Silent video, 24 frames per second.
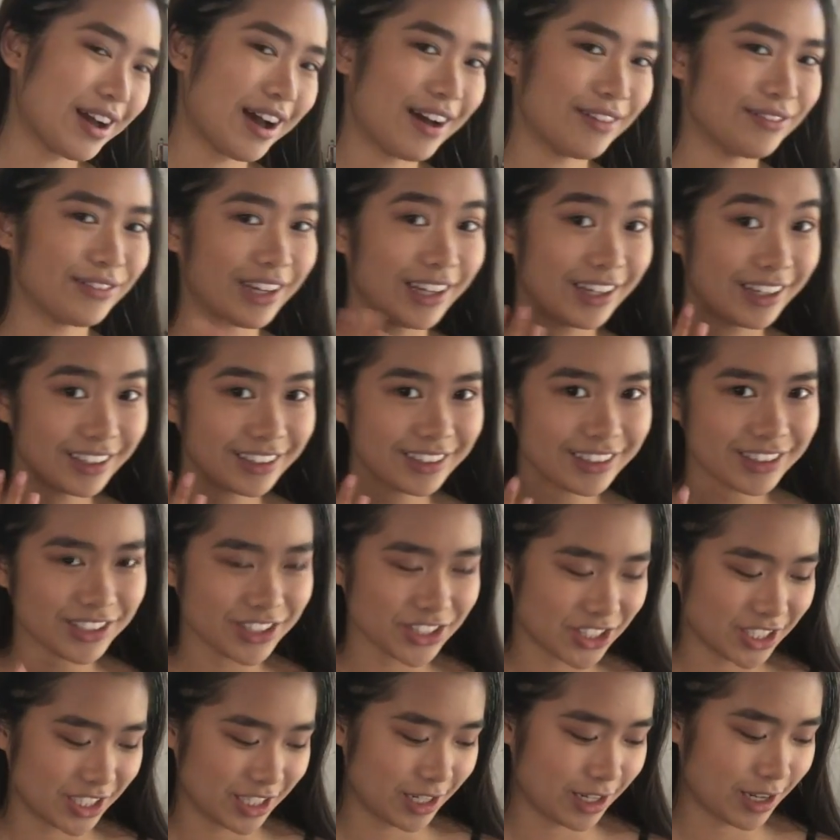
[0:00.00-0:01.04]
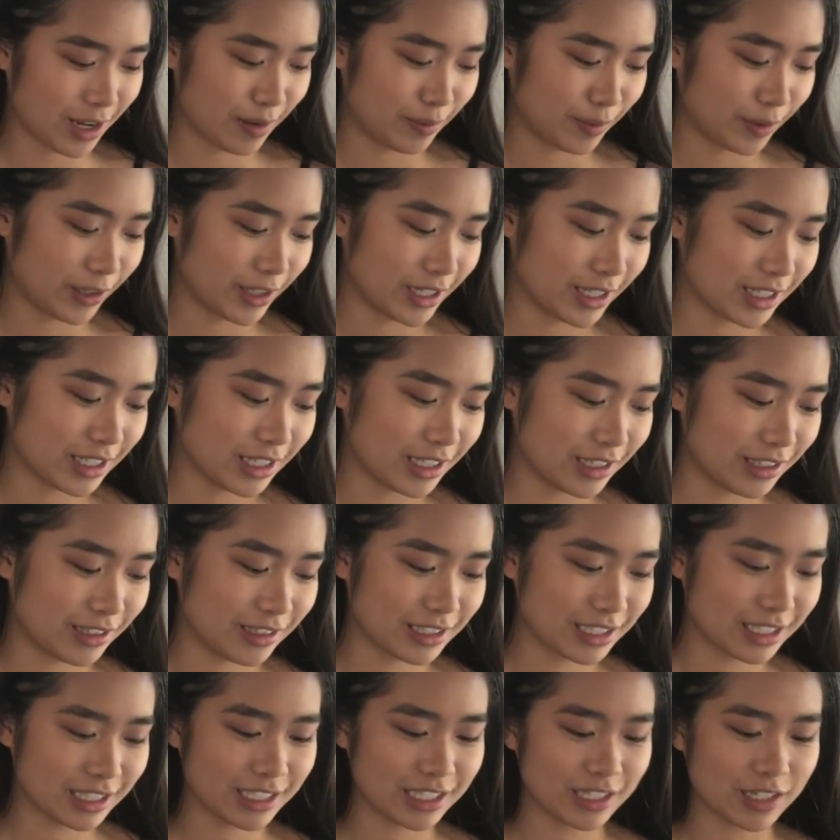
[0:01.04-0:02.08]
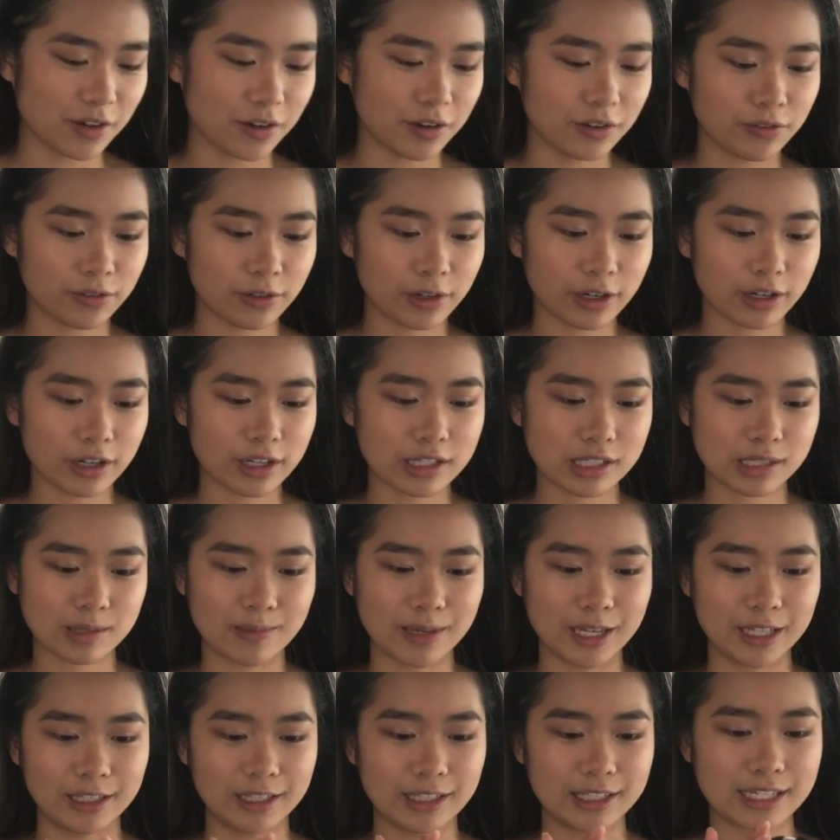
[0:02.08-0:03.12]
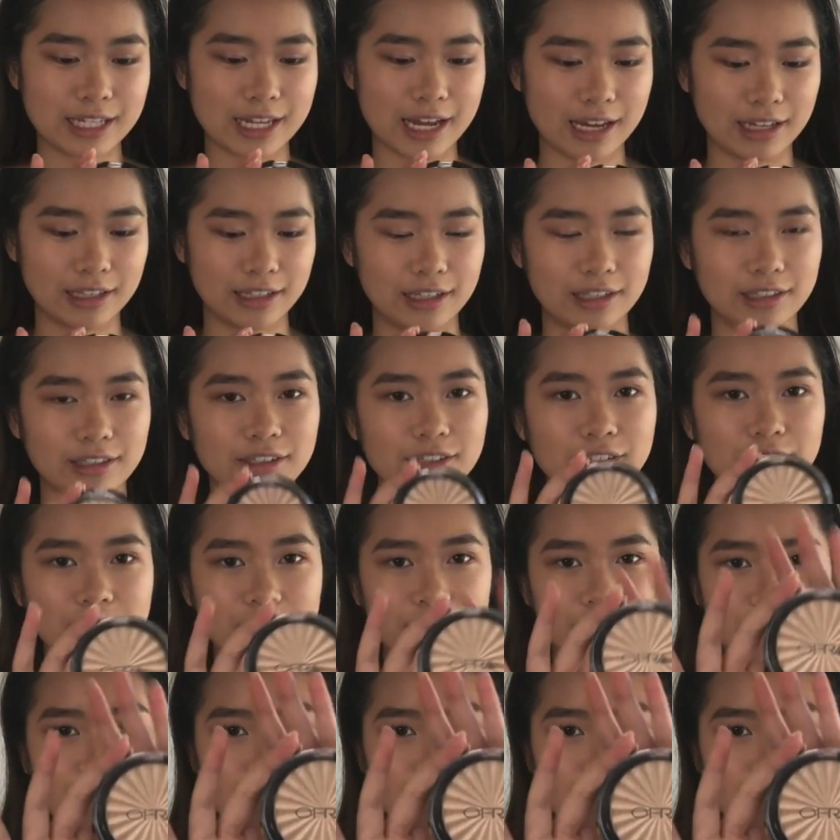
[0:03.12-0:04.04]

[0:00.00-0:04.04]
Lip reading: On my other cheek, I'm going to use this Ofra Cosmetics highlighter in